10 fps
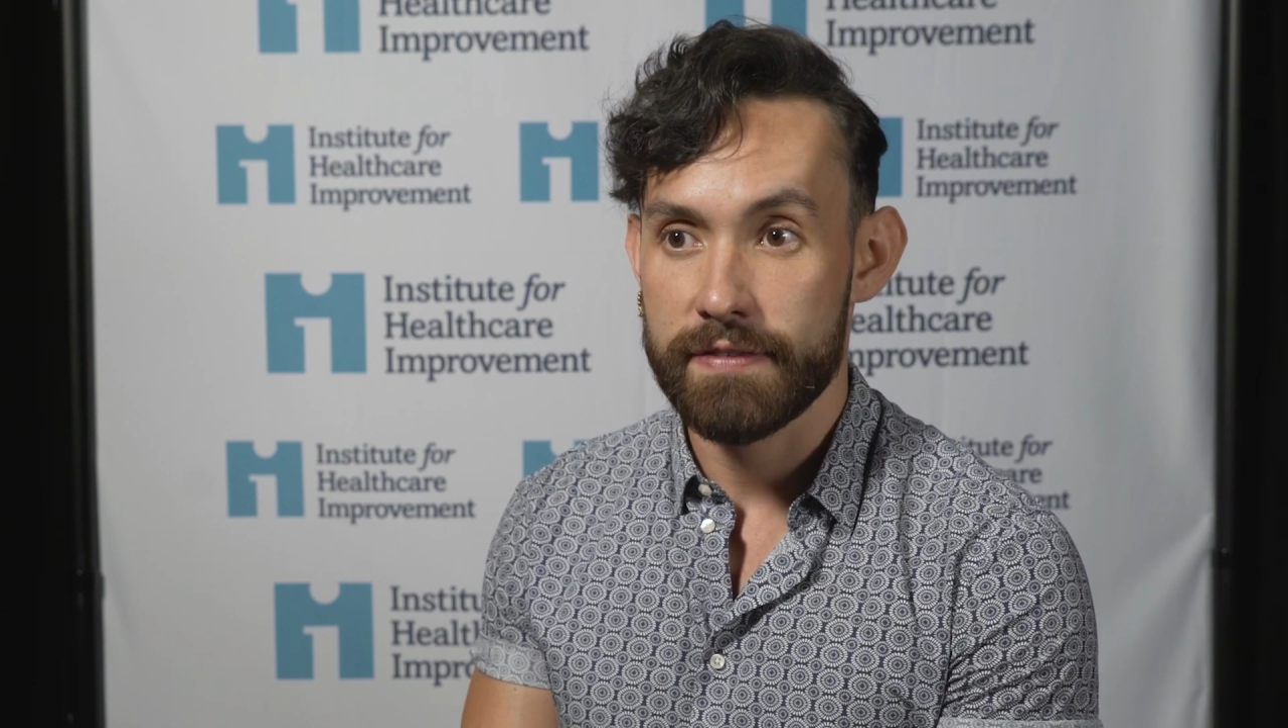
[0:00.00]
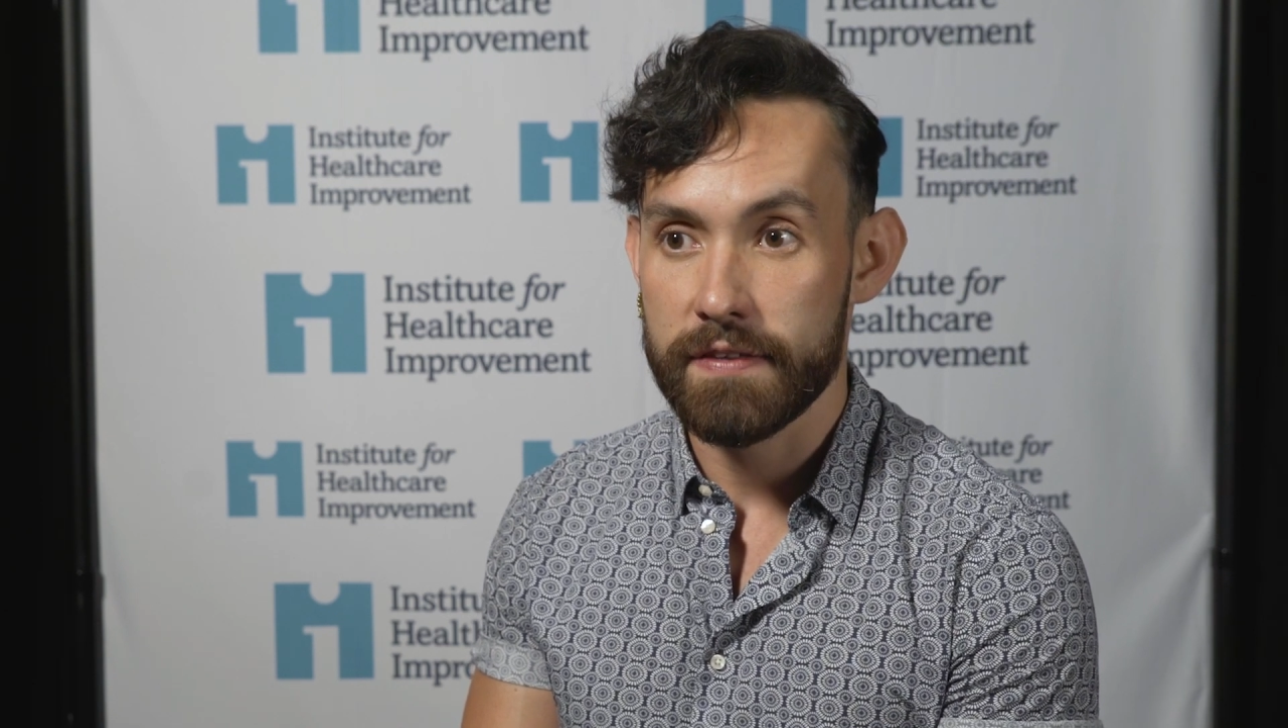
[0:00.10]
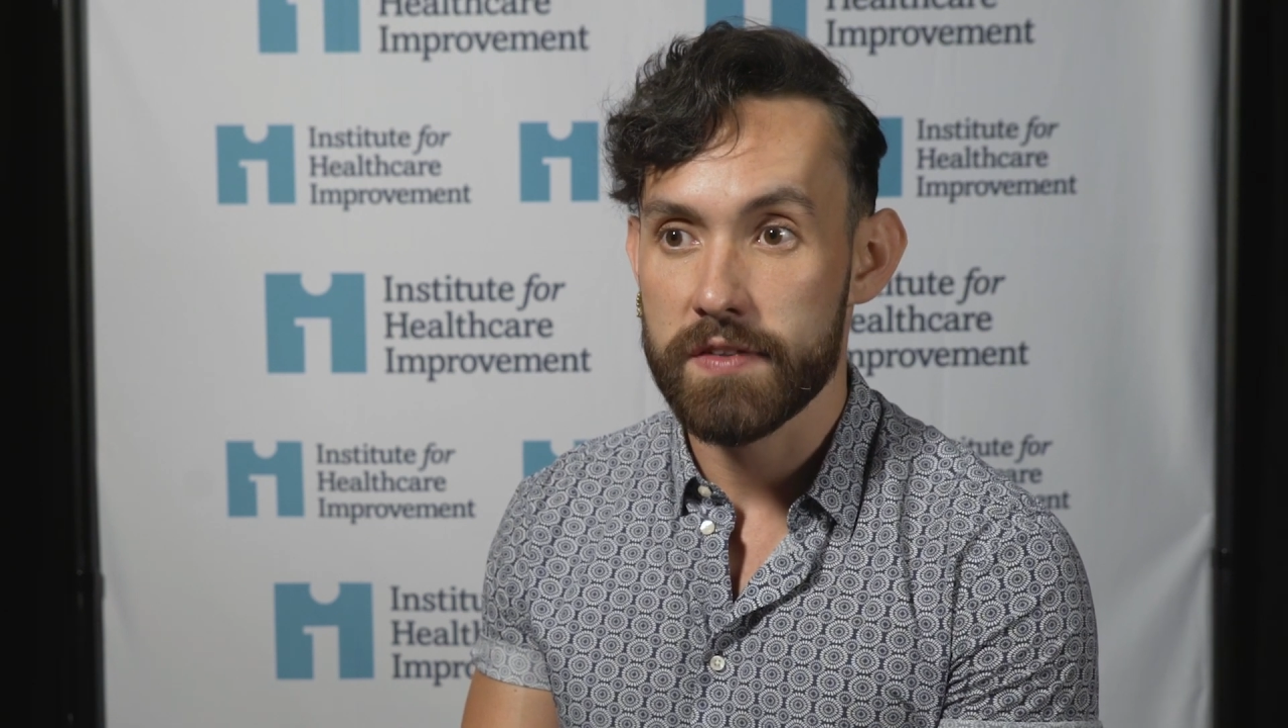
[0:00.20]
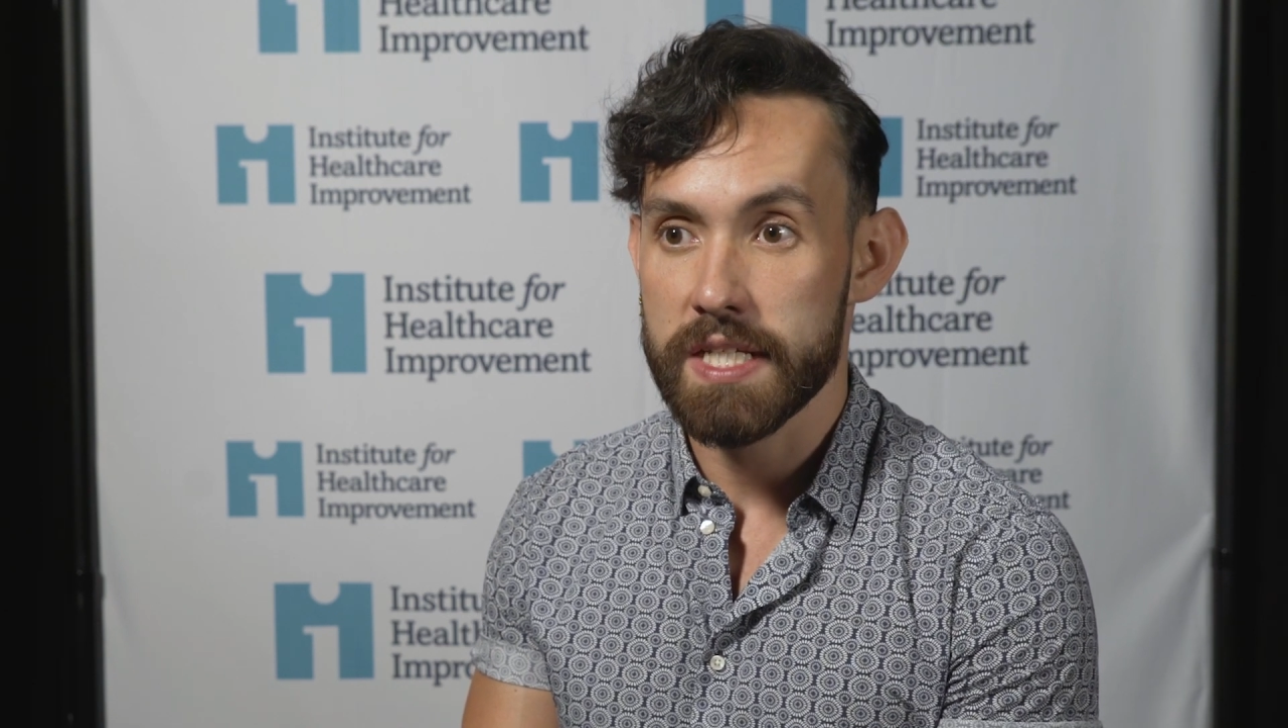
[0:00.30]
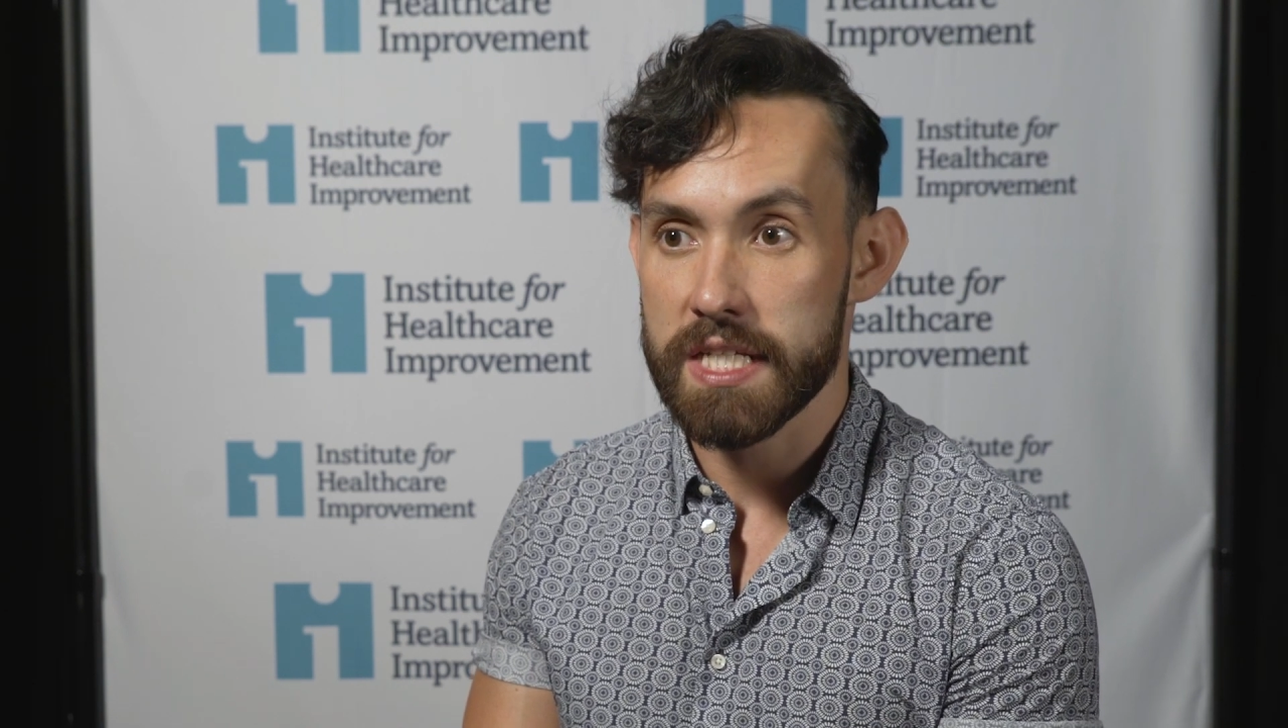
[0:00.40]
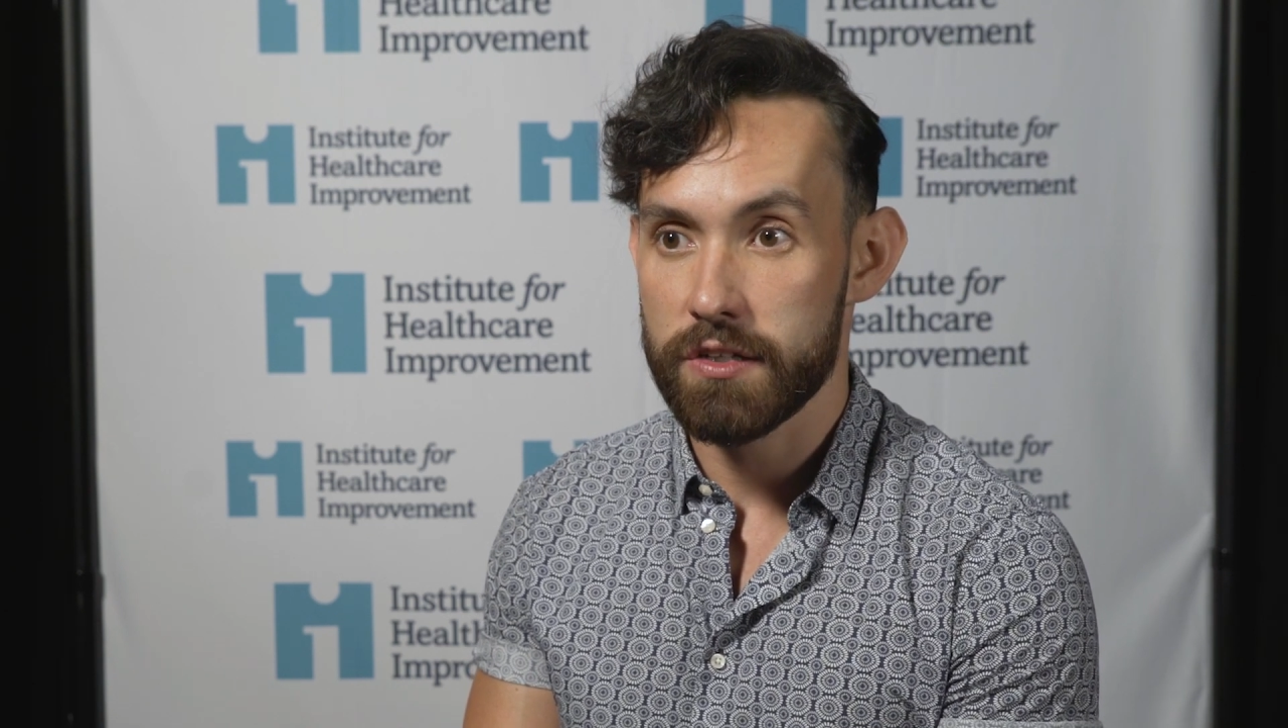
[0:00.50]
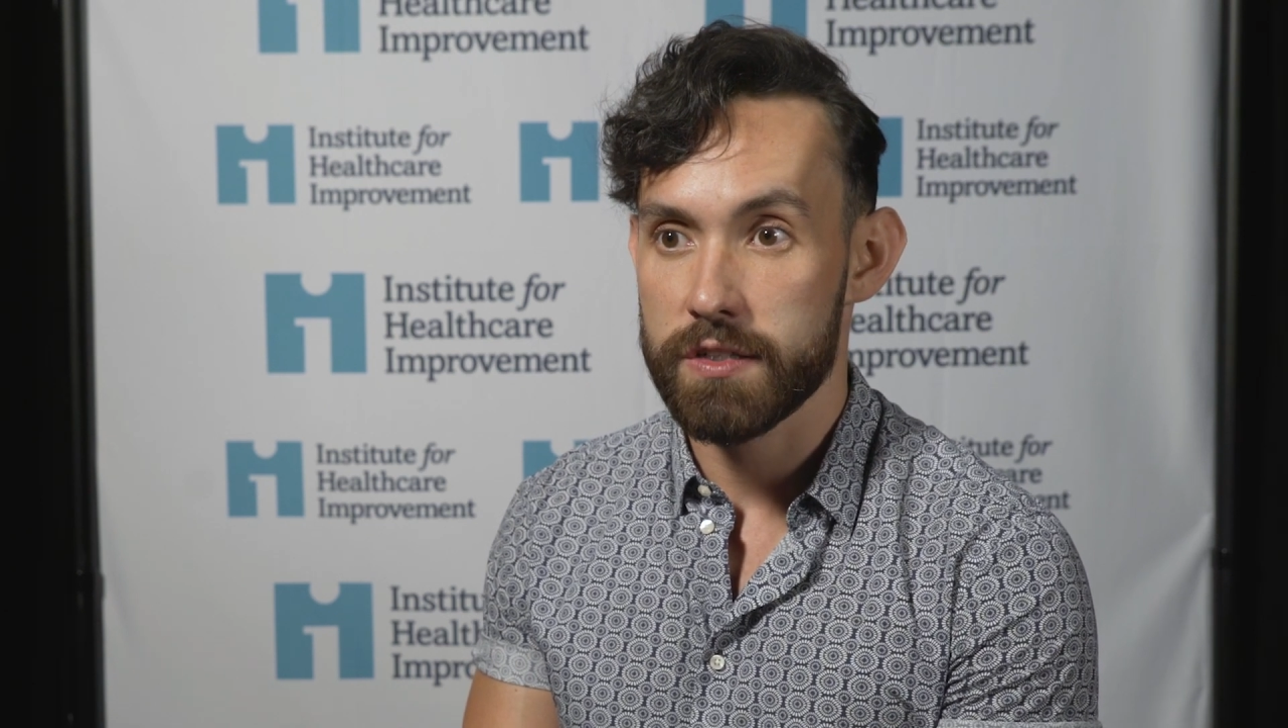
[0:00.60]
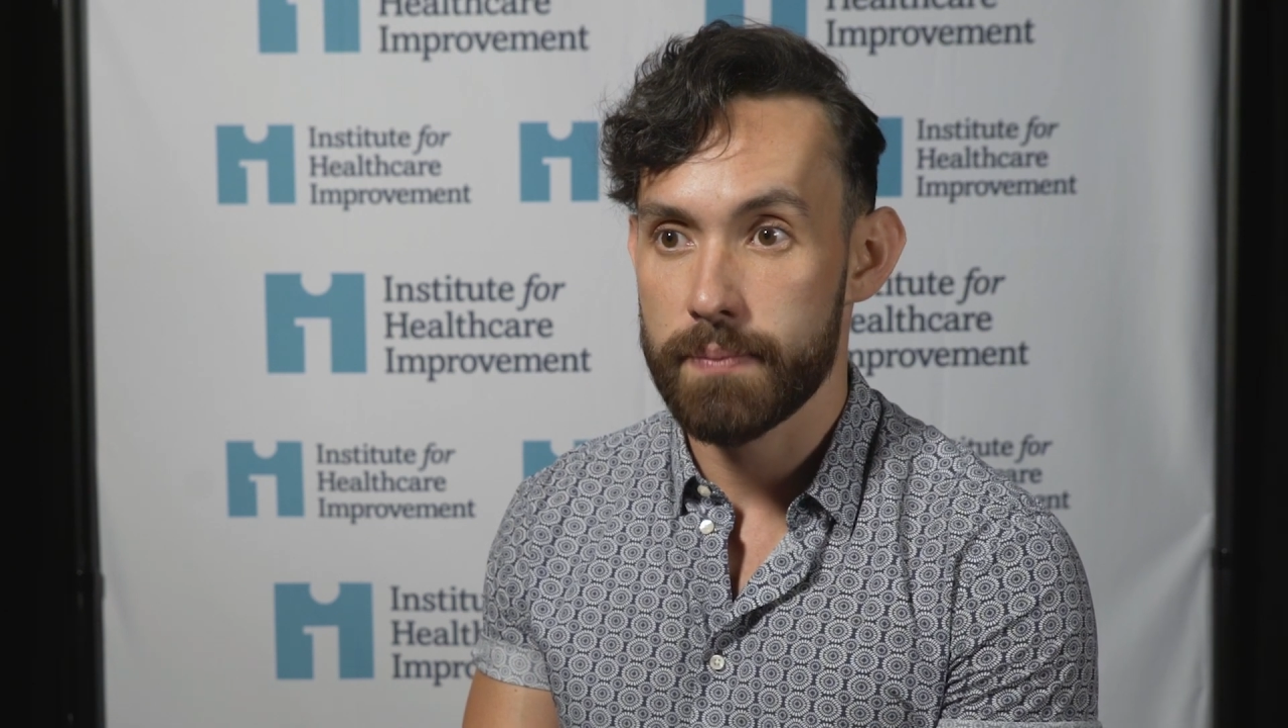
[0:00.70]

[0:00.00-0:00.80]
15 years